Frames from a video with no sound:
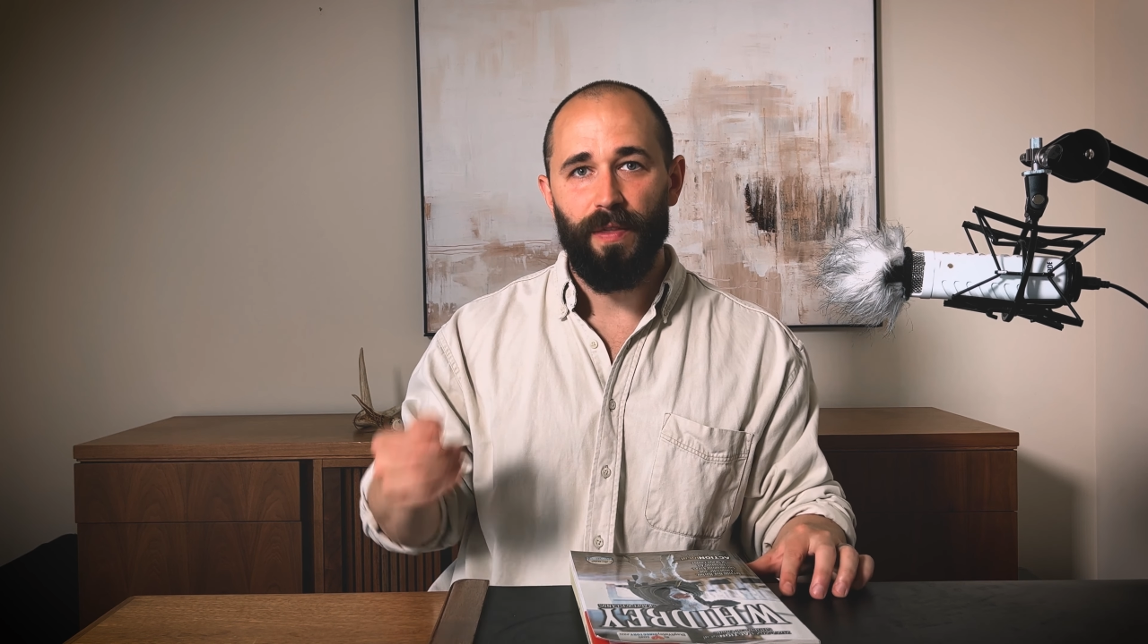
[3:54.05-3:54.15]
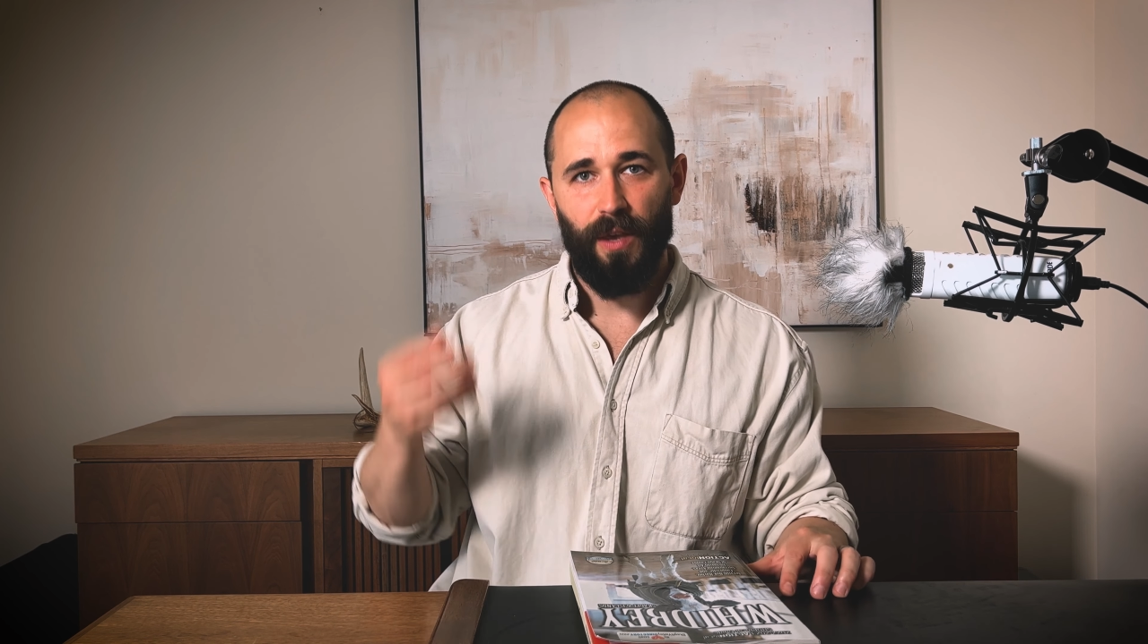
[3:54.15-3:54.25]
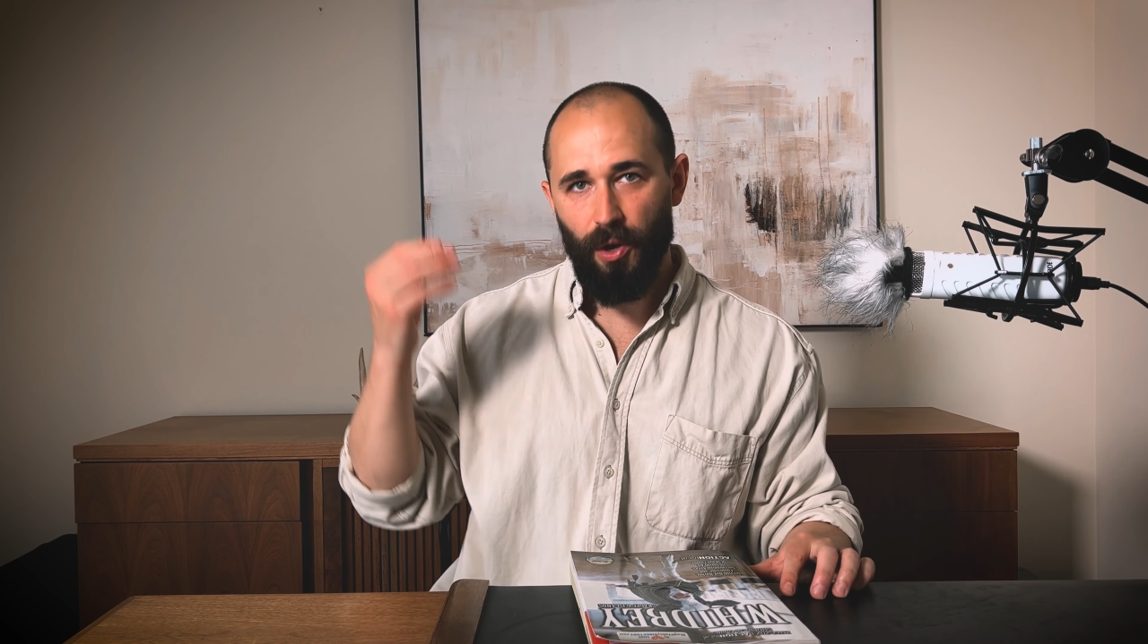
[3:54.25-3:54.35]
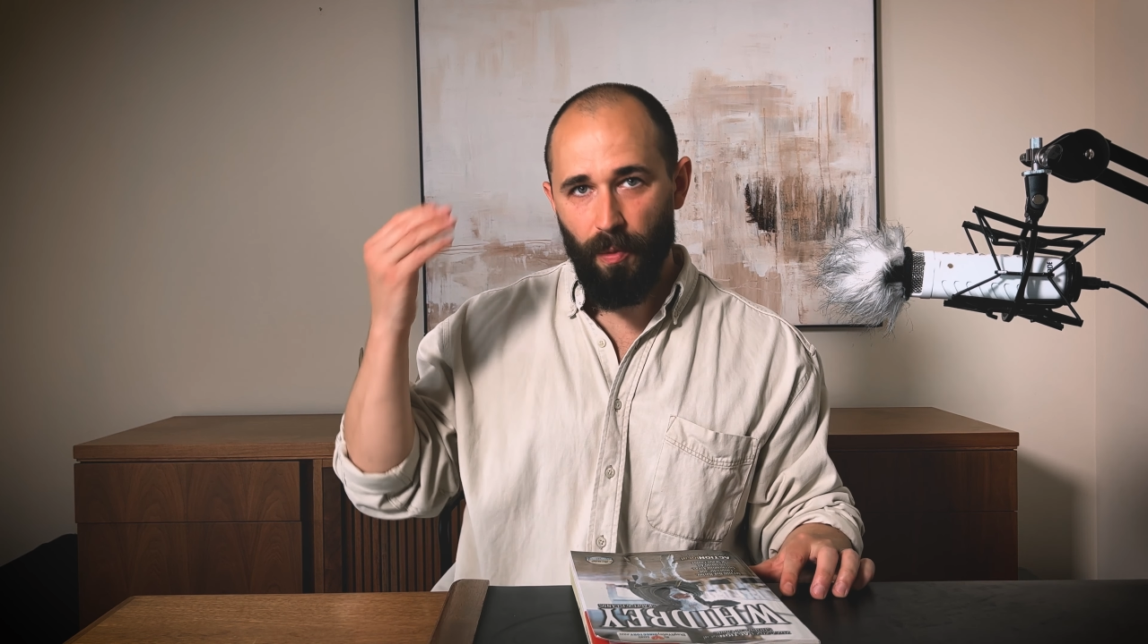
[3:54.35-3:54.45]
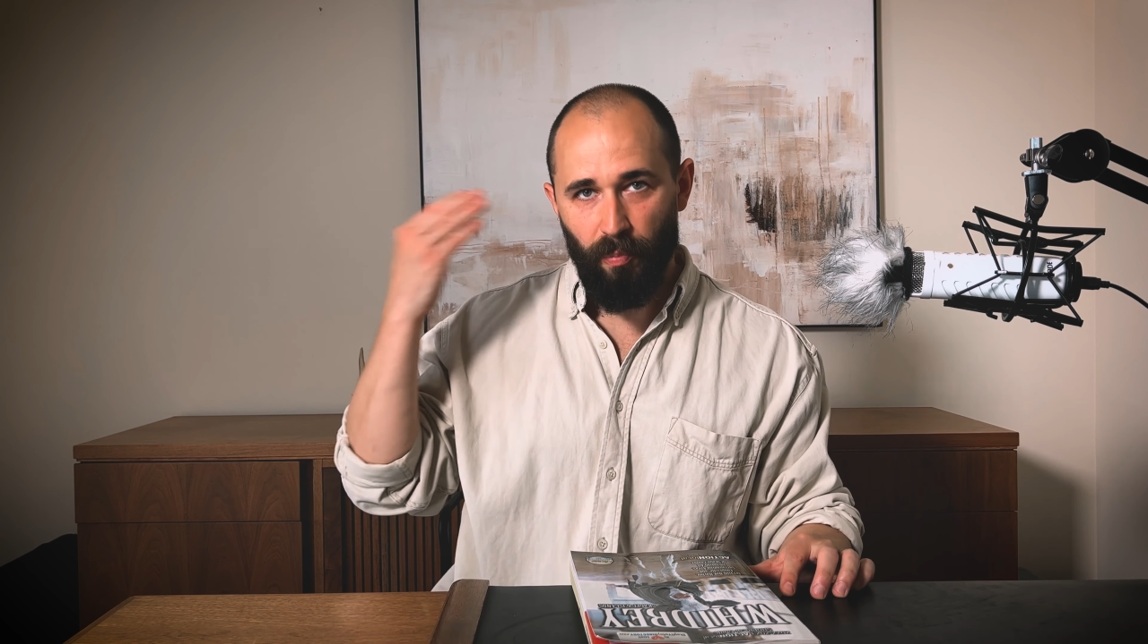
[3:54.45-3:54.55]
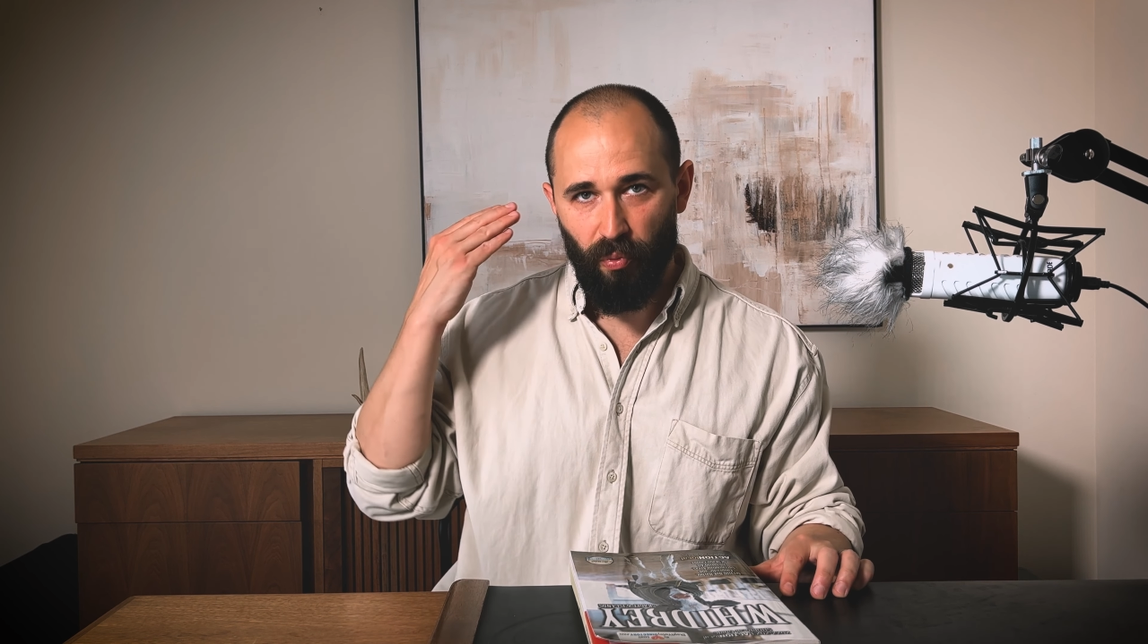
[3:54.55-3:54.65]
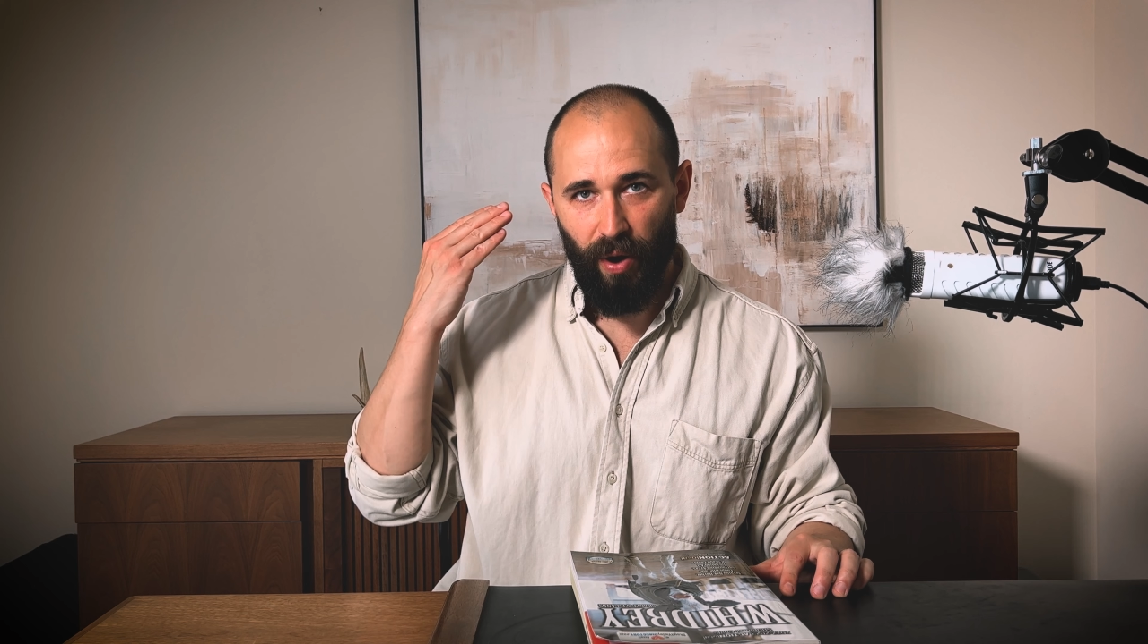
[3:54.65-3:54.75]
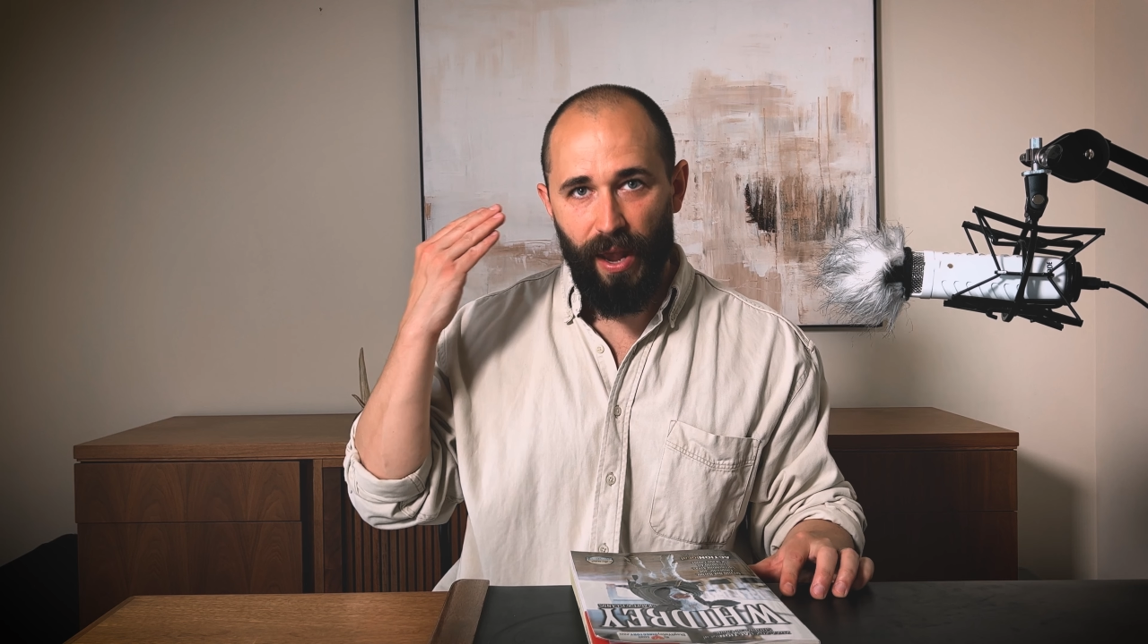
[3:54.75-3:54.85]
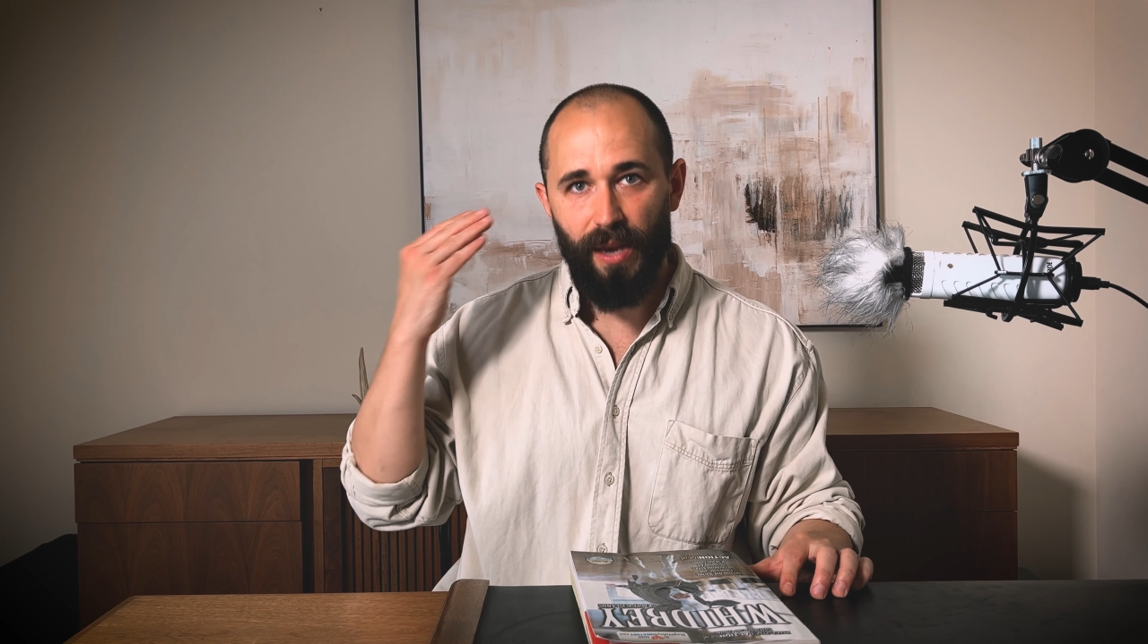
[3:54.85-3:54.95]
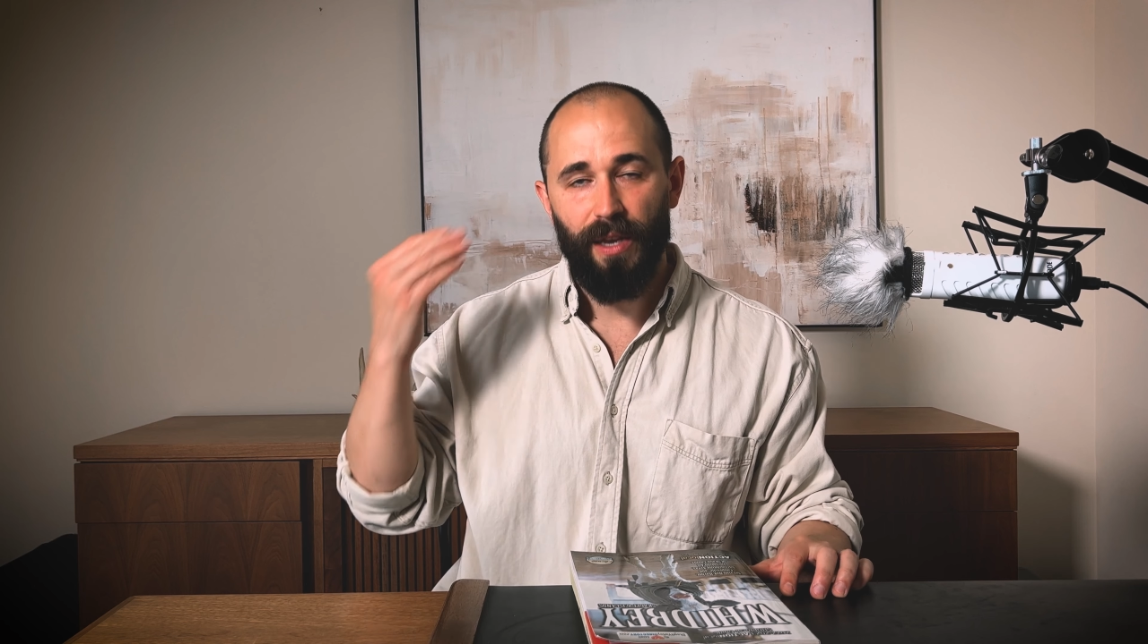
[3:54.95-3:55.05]
that your
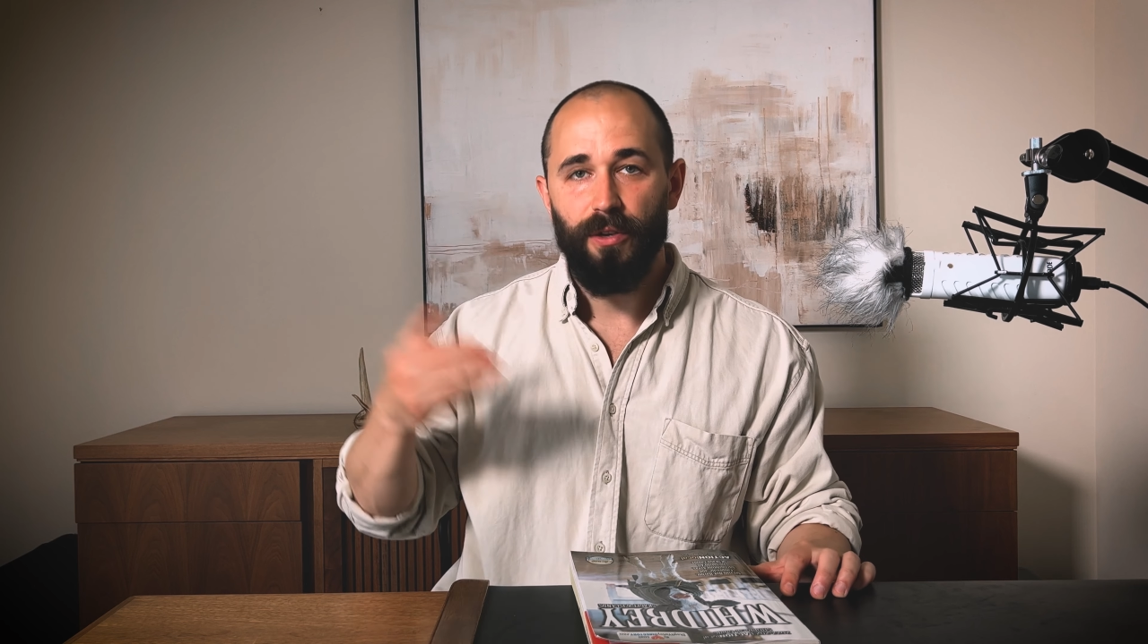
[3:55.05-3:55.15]
brain and